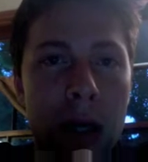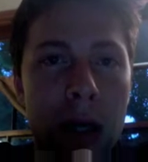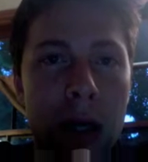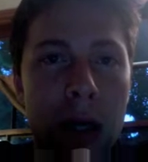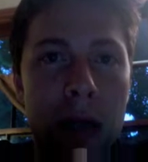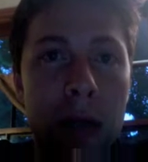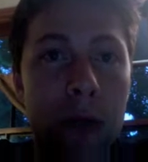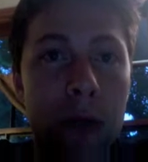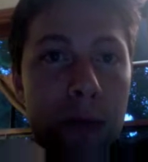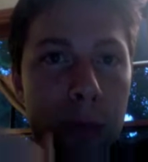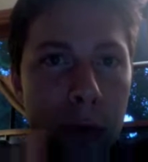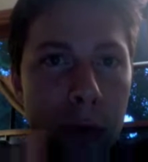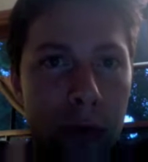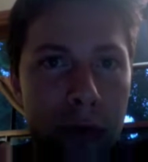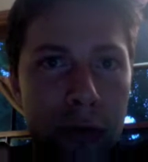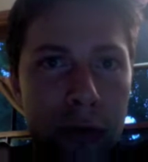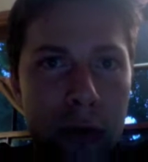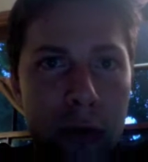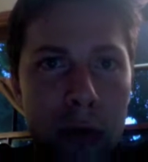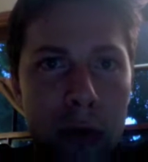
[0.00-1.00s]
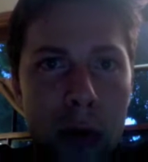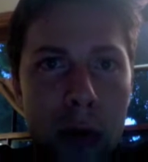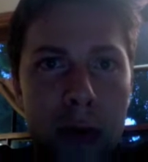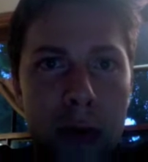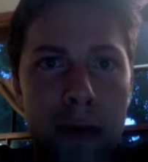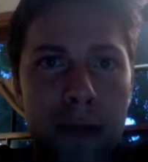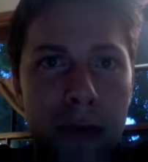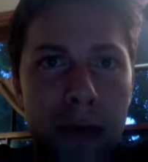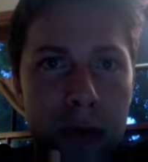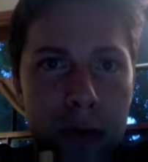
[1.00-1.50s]
There's personal growth,
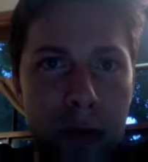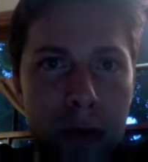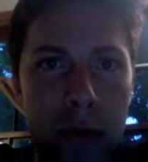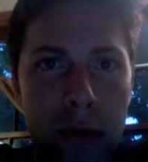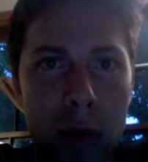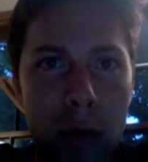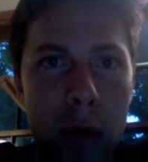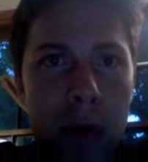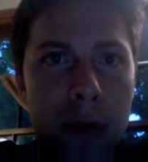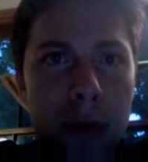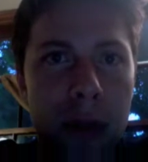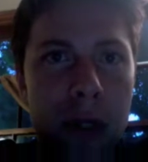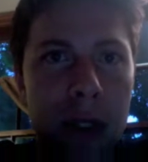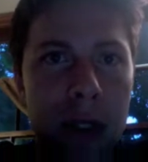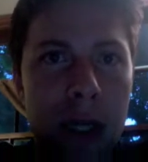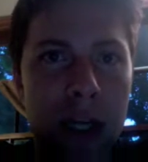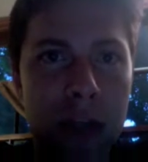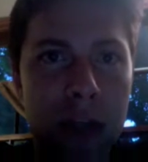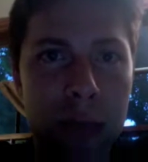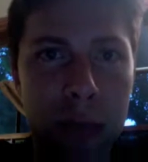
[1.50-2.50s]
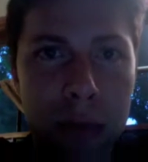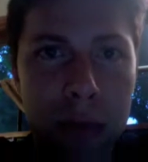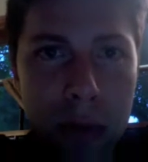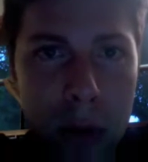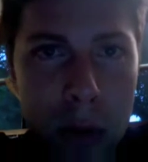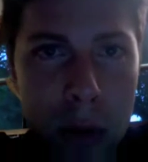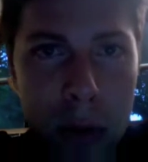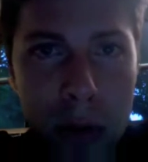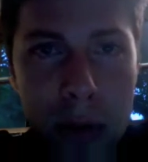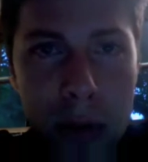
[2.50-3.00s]
physical growth, intellectual
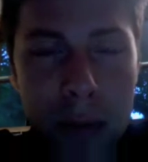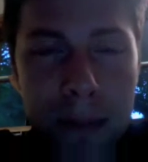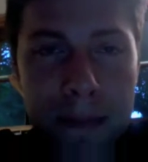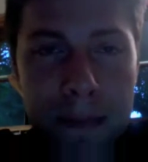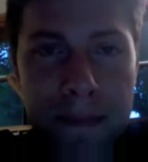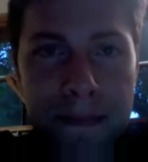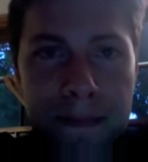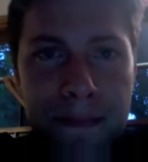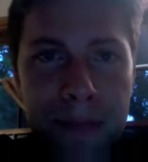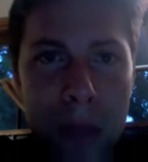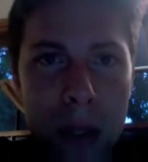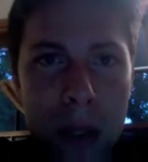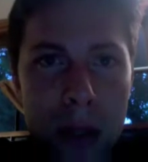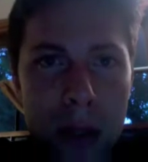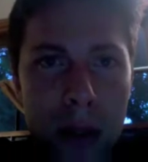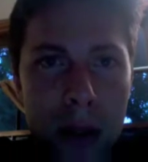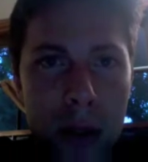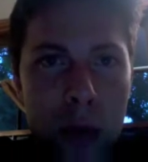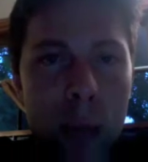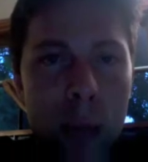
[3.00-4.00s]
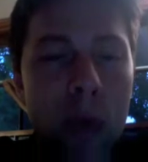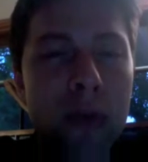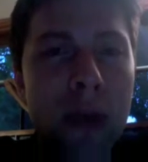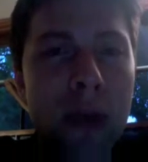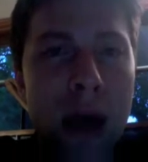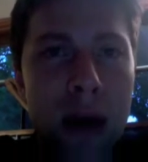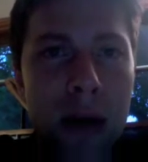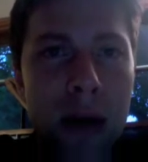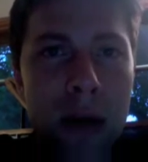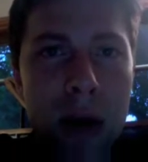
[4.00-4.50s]
growth. You moved
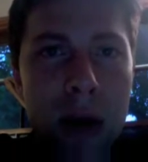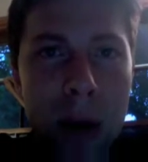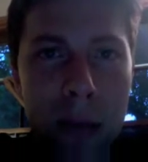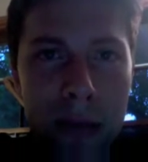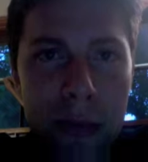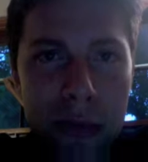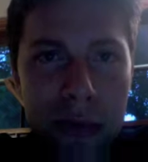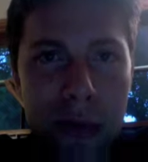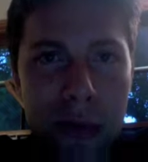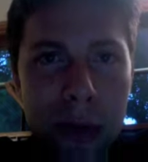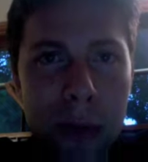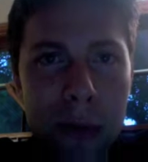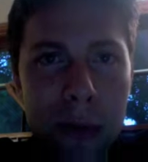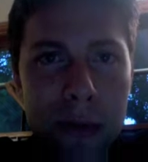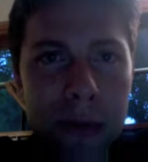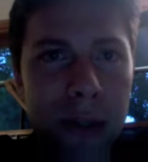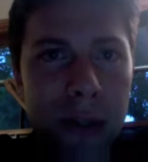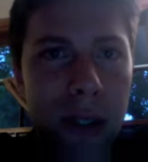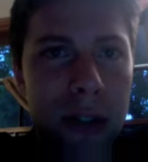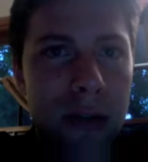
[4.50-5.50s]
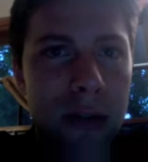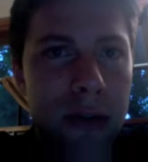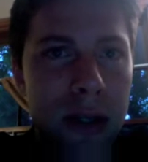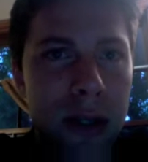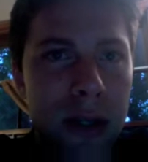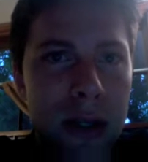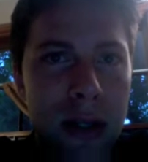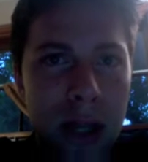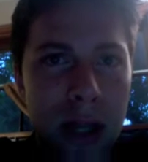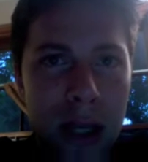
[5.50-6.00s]
out of your comfort zones and you
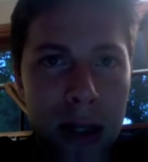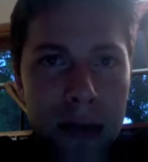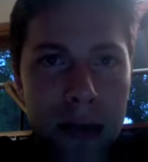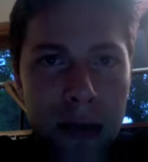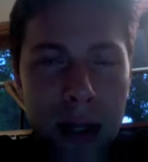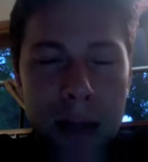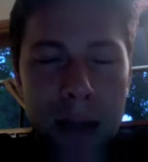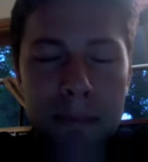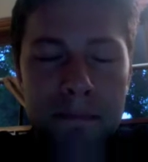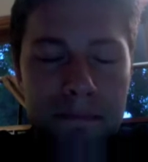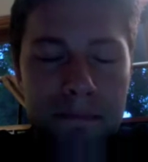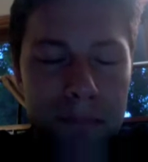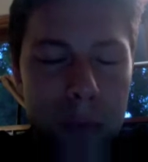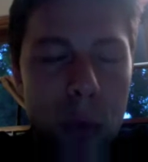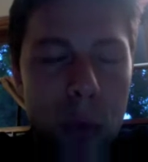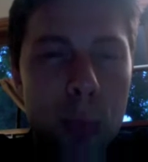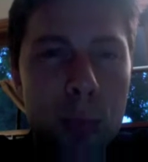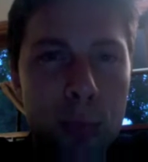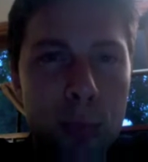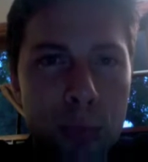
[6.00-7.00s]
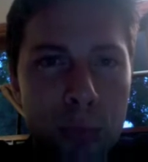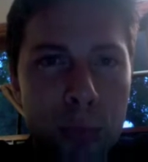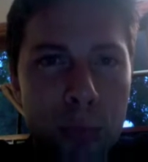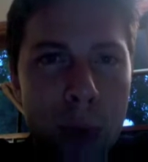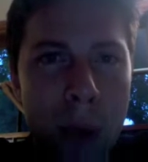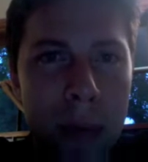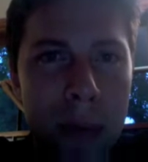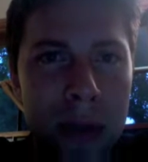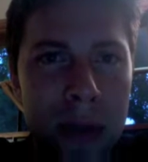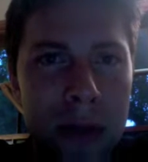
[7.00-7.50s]
did things that
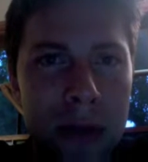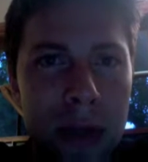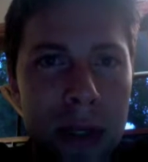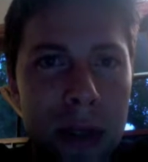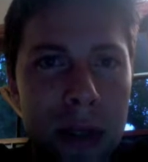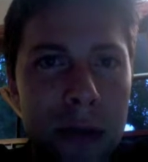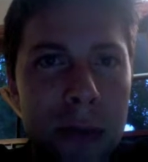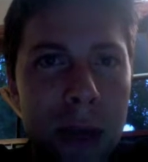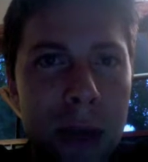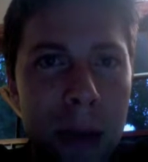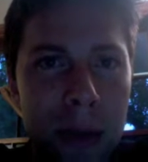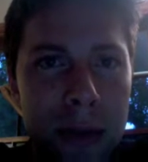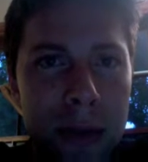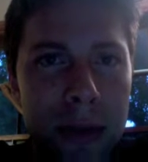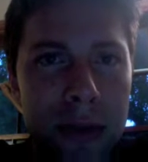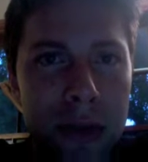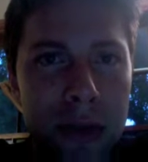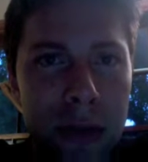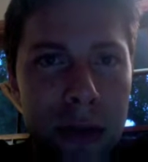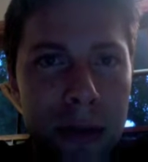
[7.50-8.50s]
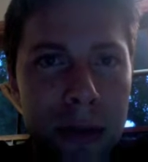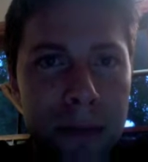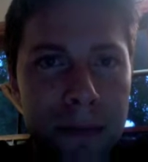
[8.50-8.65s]
probably didn't think you'd be able to do.